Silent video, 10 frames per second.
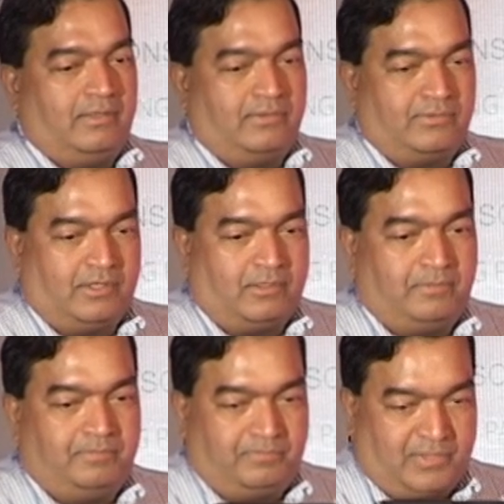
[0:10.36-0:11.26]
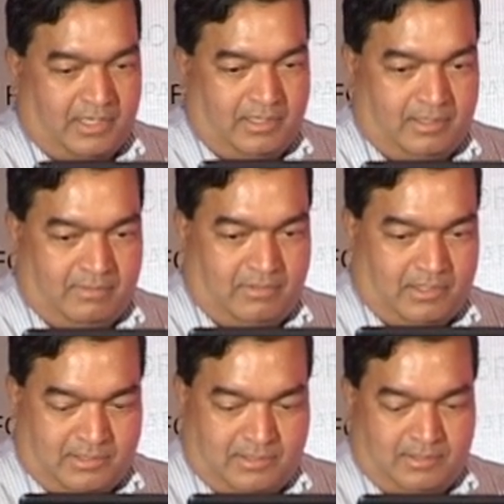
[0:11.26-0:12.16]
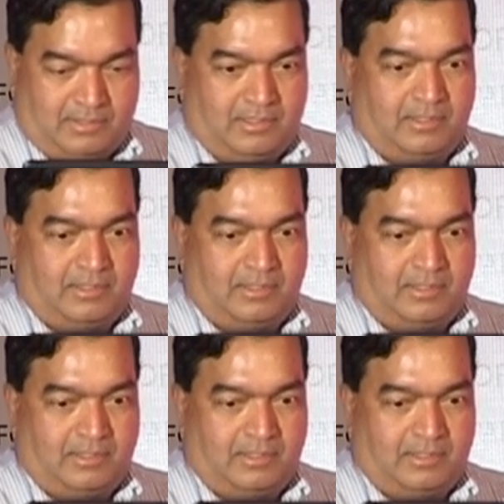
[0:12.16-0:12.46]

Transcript: So, hang on, I've lost this.